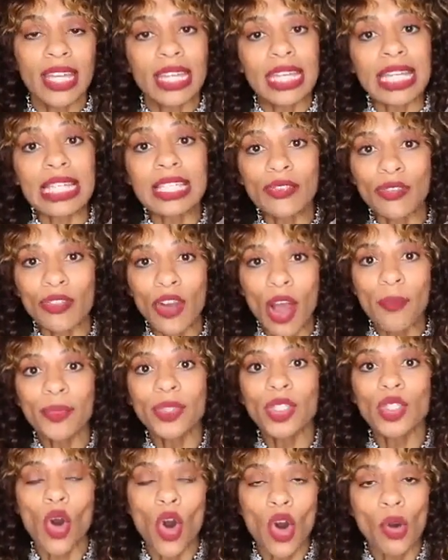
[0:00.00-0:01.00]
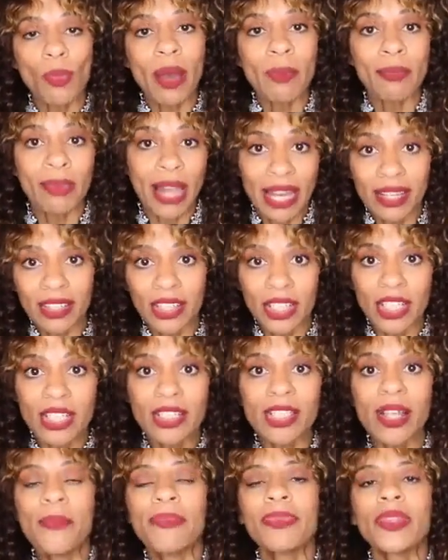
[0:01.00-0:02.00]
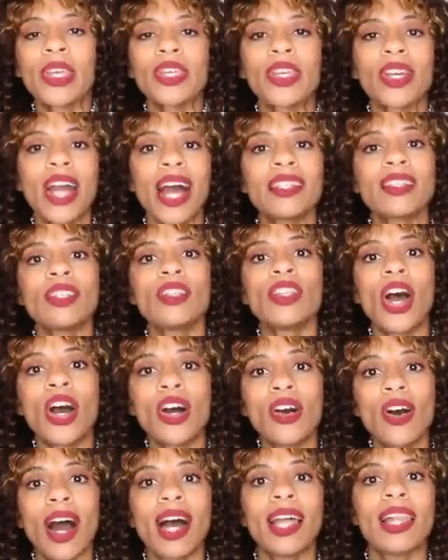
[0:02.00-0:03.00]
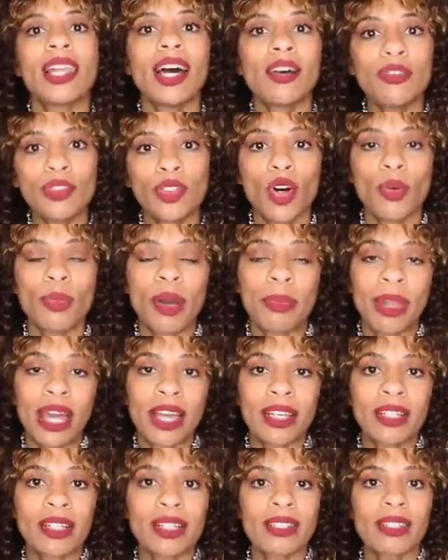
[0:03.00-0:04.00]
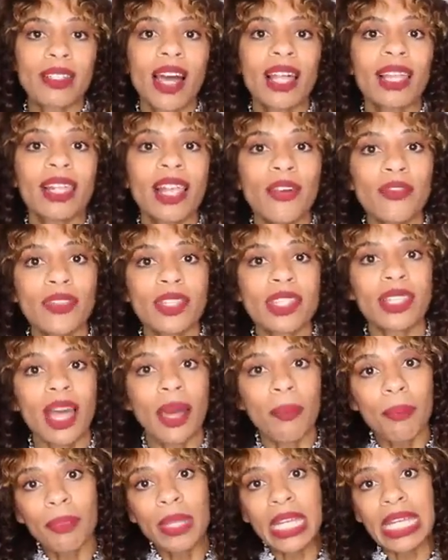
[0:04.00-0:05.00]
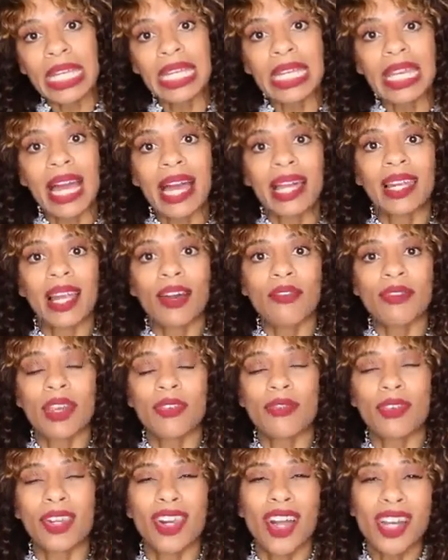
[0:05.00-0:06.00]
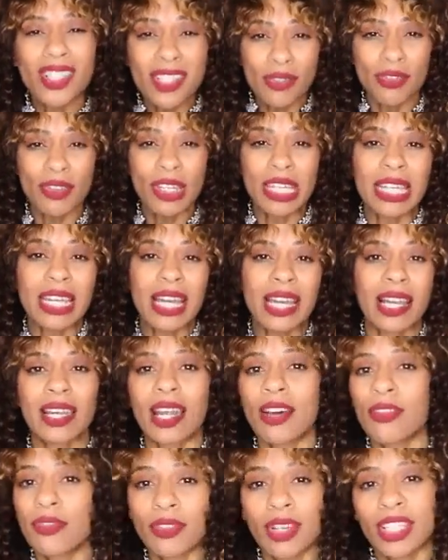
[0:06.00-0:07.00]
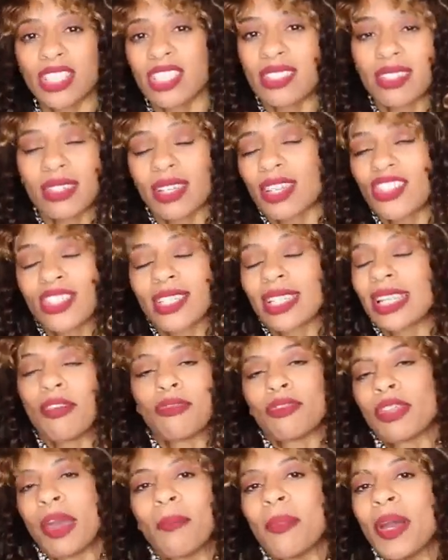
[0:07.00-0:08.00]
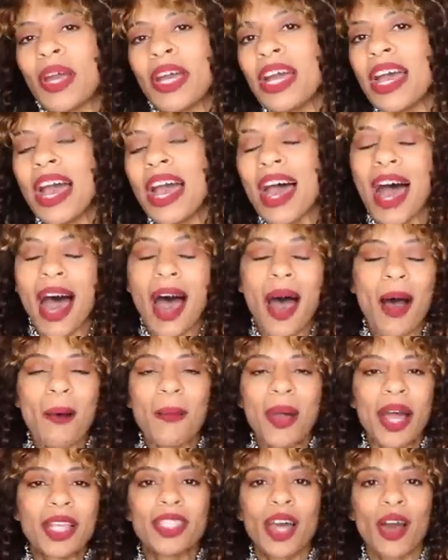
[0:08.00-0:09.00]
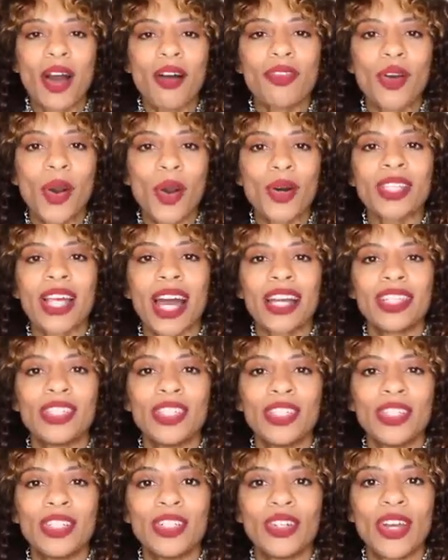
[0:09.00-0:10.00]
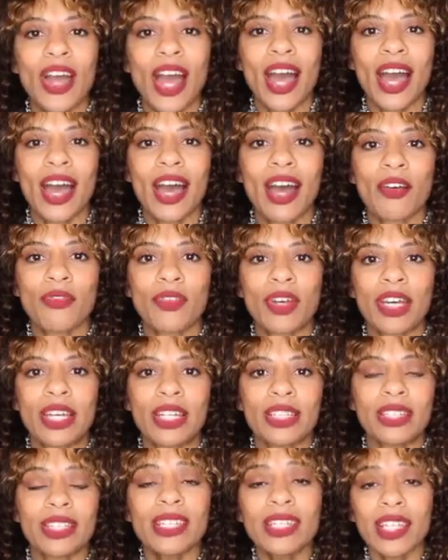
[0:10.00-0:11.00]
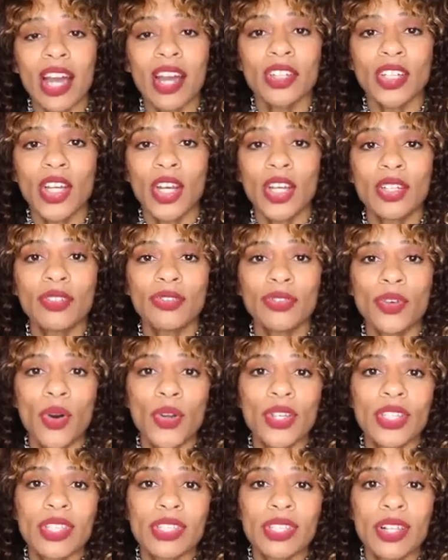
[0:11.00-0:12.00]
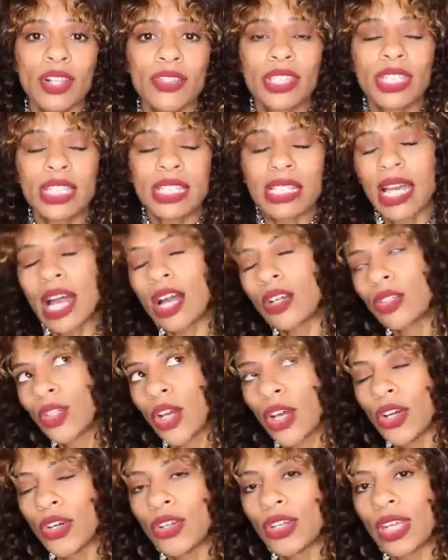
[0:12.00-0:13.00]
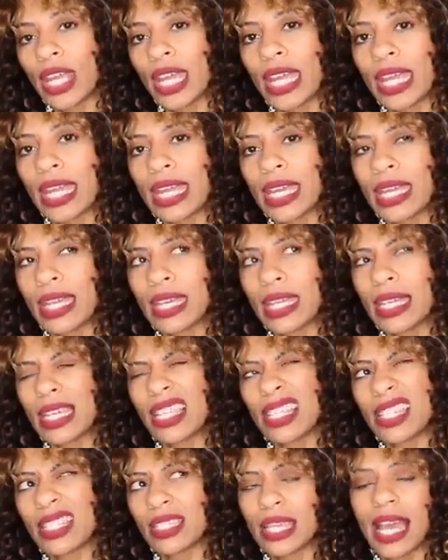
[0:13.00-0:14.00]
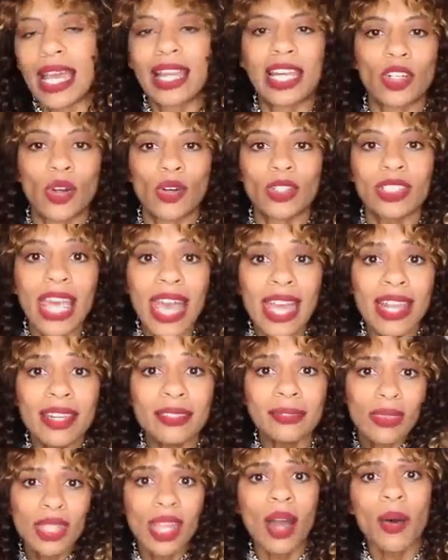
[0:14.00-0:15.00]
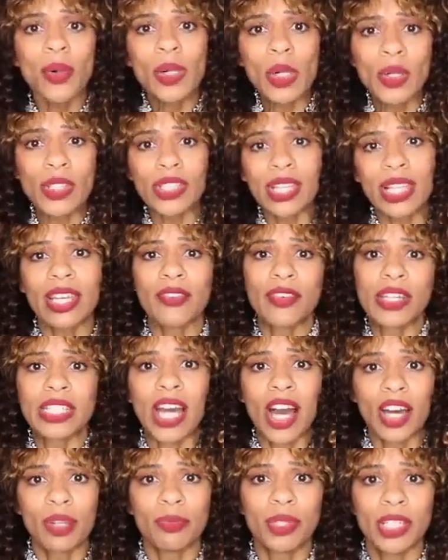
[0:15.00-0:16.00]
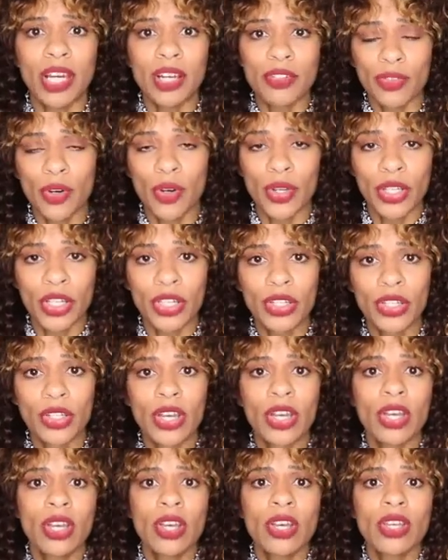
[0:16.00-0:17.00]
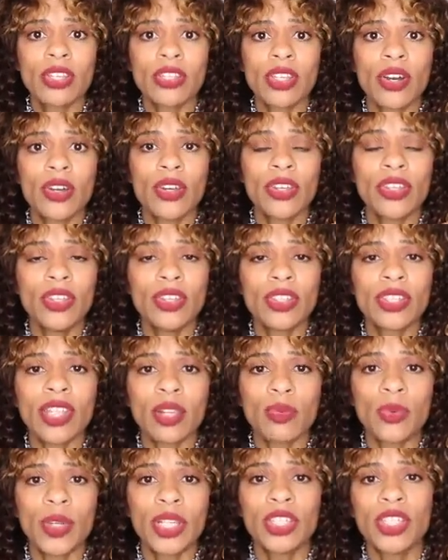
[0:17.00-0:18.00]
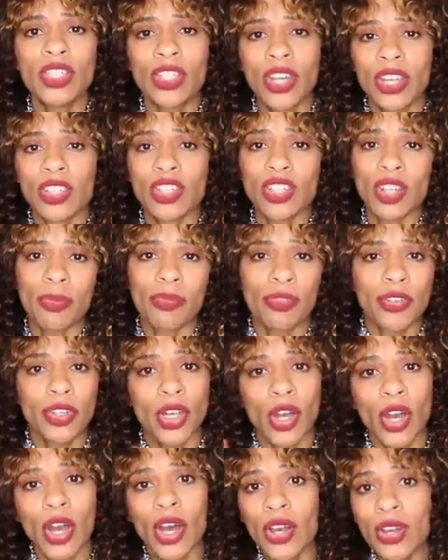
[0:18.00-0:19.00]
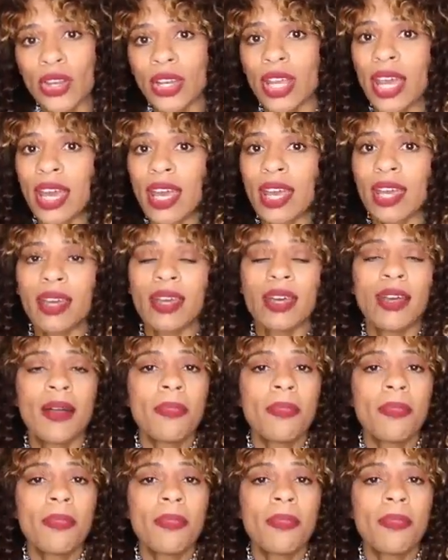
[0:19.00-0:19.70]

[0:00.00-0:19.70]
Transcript: It is from To All My Black Girls. You guys know I love To All My Black Girls. I love this company. I love their philosophy. I just love them. And so of course I do have a discount code for you still. The discount code is Eleanor10. I will also leave it down below for you. So use that when you go and shop for your own hair.